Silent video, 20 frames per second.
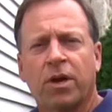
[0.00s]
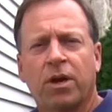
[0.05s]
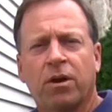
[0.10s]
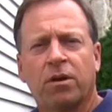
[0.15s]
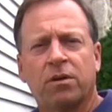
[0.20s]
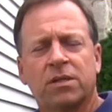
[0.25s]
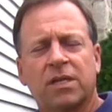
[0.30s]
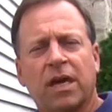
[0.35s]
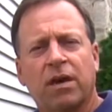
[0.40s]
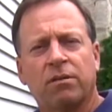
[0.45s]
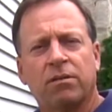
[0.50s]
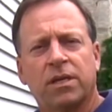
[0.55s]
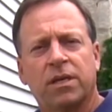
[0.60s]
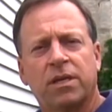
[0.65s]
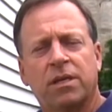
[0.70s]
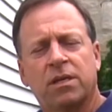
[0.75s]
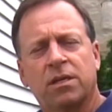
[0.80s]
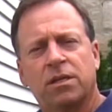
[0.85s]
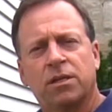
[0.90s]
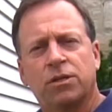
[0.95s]
there is how
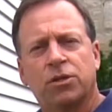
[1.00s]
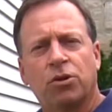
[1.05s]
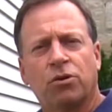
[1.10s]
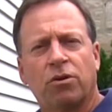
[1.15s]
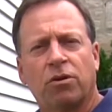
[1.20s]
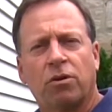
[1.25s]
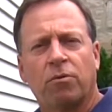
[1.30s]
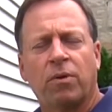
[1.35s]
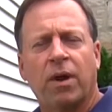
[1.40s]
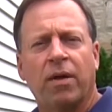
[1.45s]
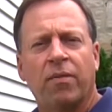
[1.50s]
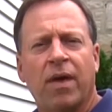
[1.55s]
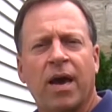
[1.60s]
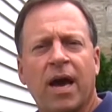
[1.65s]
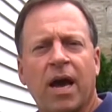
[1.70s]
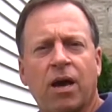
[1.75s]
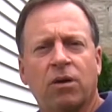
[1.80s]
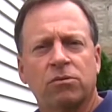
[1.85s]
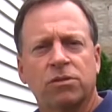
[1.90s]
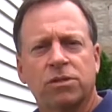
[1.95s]
the dirt around the
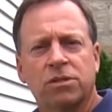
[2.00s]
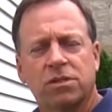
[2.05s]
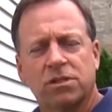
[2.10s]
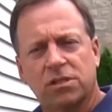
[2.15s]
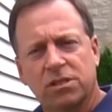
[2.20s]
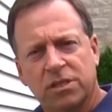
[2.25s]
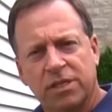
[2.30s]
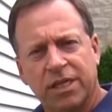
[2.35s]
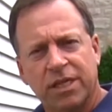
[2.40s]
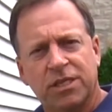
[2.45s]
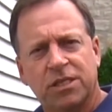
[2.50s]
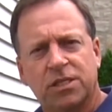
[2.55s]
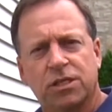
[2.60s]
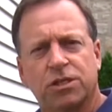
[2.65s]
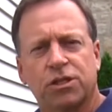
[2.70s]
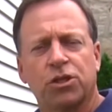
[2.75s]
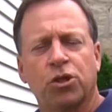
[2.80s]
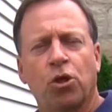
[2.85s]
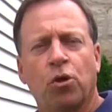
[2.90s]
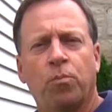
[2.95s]
house needs
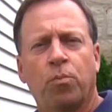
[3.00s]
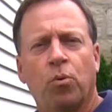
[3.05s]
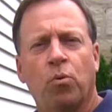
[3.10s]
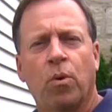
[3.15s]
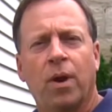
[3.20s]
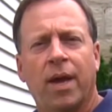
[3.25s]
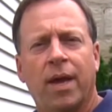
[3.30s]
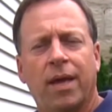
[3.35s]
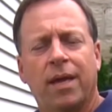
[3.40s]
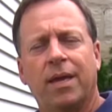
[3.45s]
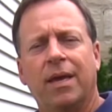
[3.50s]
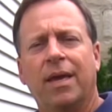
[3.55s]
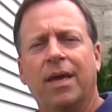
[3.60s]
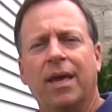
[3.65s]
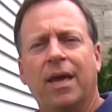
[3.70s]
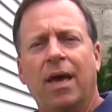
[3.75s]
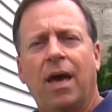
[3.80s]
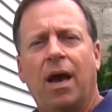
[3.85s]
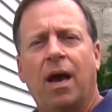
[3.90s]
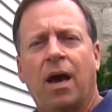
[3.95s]
to slope away.
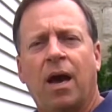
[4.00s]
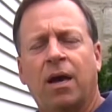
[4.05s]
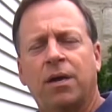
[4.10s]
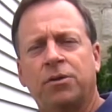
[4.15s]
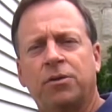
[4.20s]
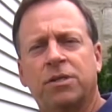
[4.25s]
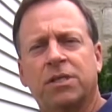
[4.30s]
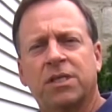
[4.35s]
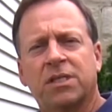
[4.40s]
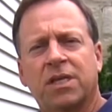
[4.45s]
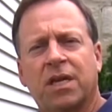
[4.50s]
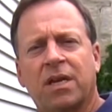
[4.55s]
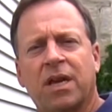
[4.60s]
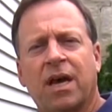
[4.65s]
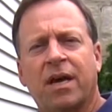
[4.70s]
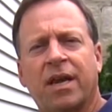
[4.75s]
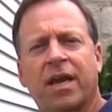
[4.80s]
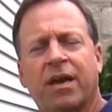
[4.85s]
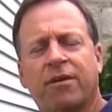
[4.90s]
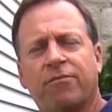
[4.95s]
You just
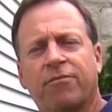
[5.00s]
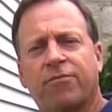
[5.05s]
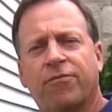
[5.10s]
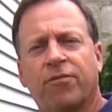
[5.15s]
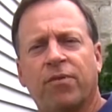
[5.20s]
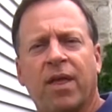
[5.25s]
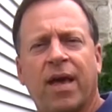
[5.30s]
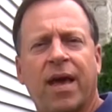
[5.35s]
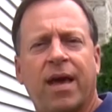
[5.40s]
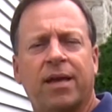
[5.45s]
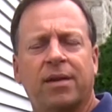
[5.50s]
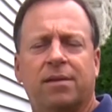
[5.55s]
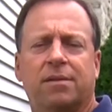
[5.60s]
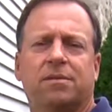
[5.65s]
cannot have flat